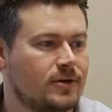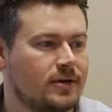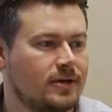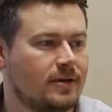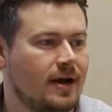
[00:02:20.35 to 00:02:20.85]

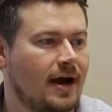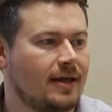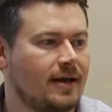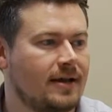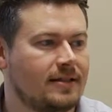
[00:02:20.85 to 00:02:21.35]
can
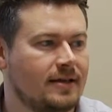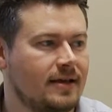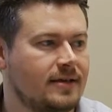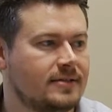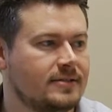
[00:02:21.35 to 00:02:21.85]
highlight
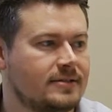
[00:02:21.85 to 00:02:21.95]
things,